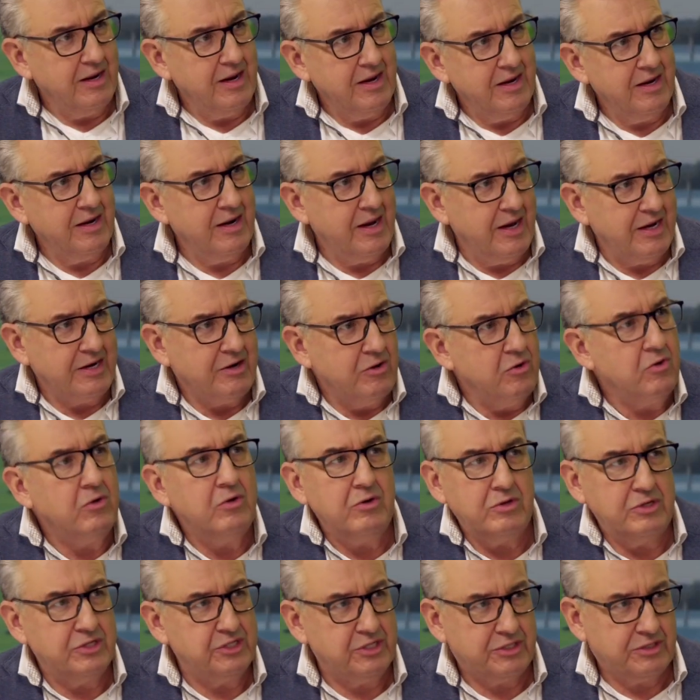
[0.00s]
Like
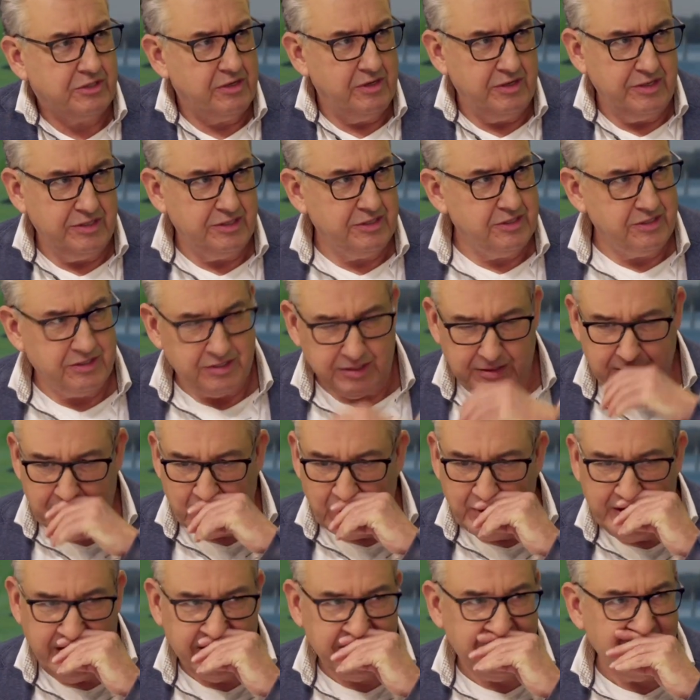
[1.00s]
Google is
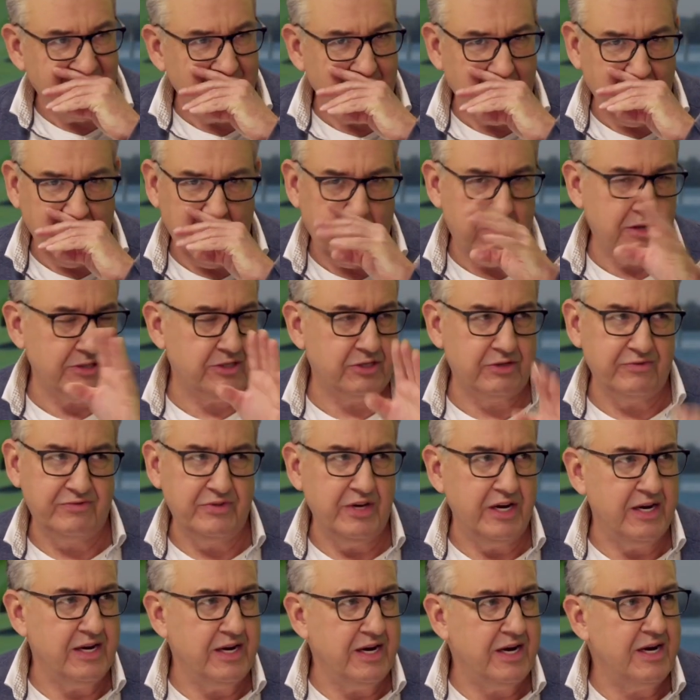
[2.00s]
collecting lots of
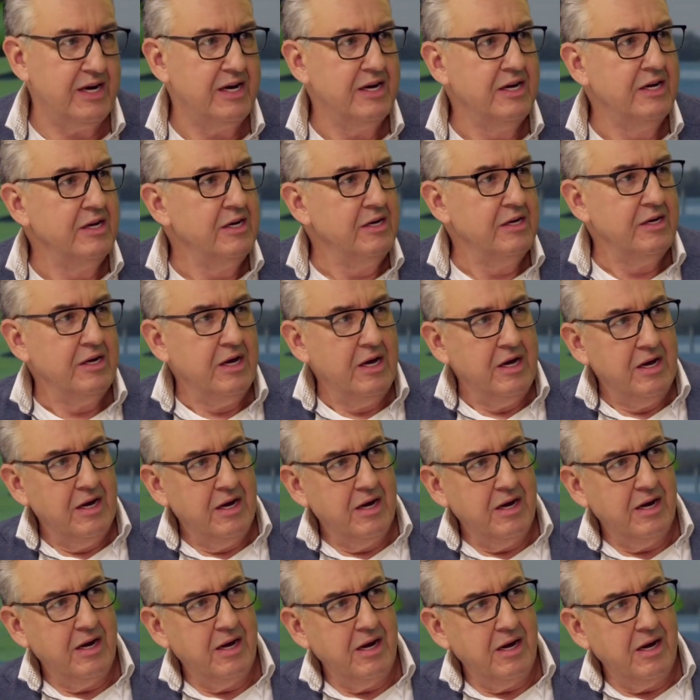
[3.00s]
data.
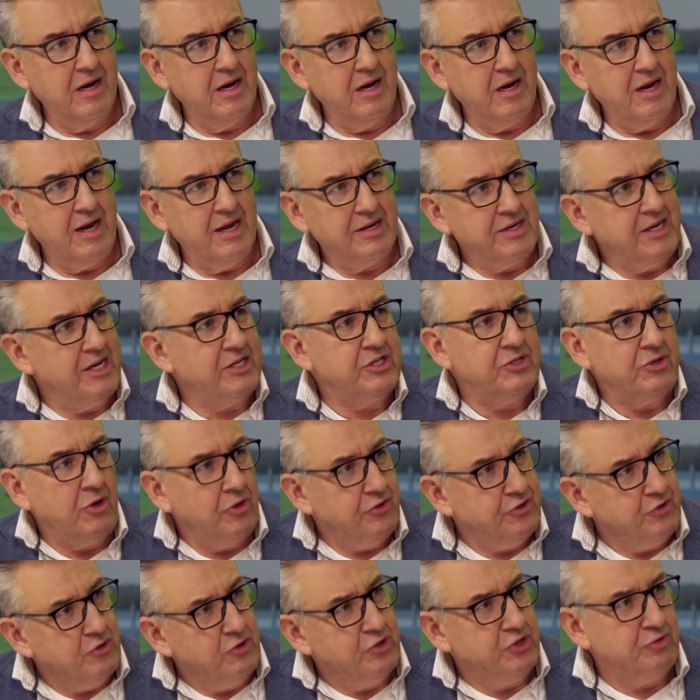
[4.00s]
And that's
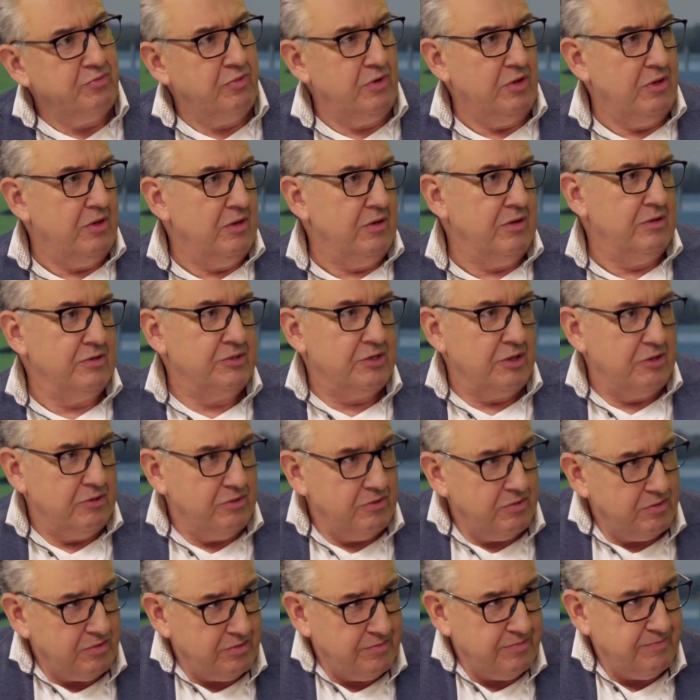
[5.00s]
not usable.
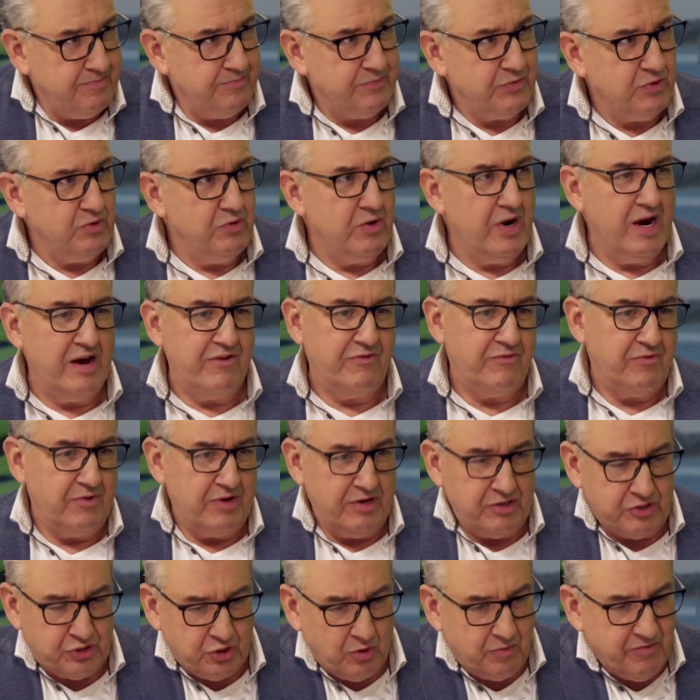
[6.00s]
So you have
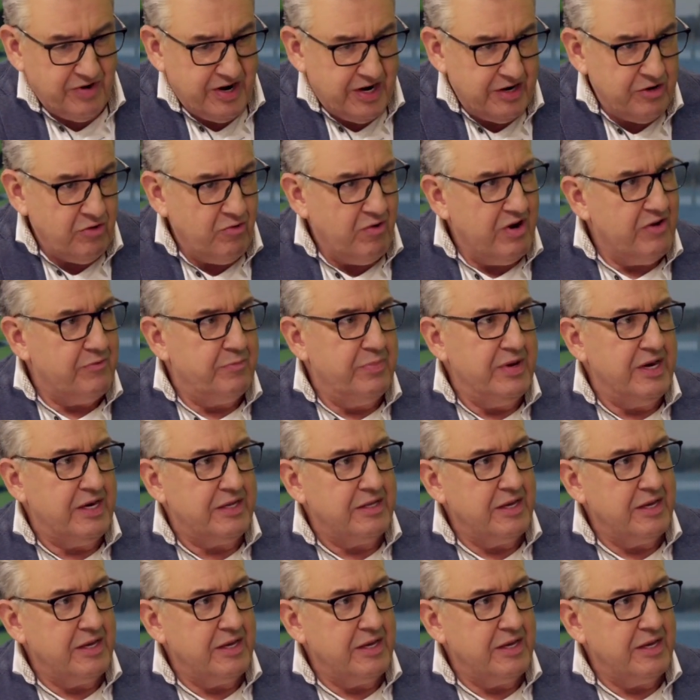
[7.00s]
big